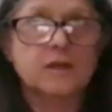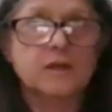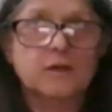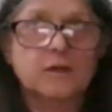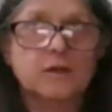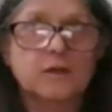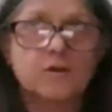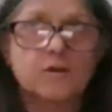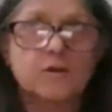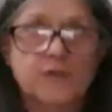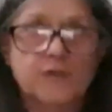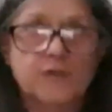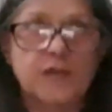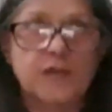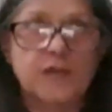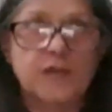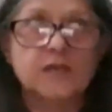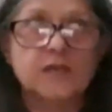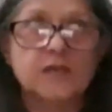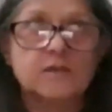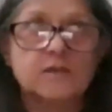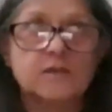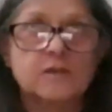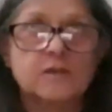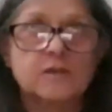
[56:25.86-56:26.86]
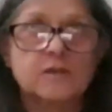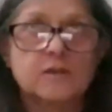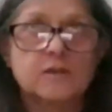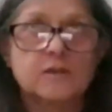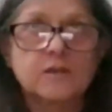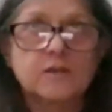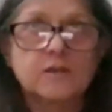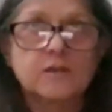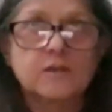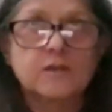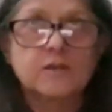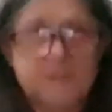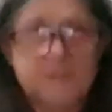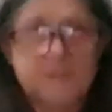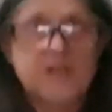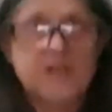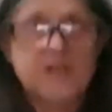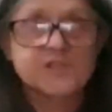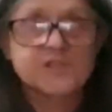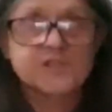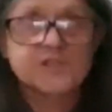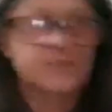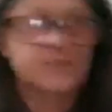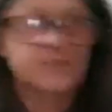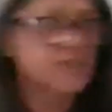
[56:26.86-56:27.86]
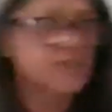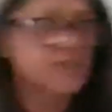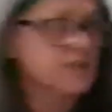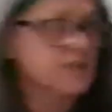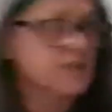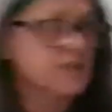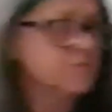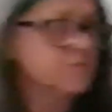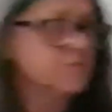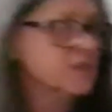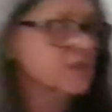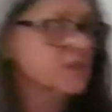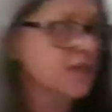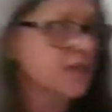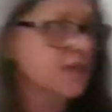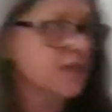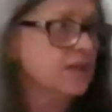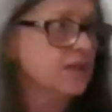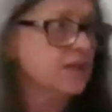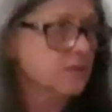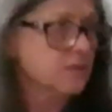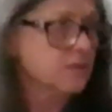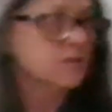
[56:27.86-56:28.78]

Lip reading: okay, compassion seems like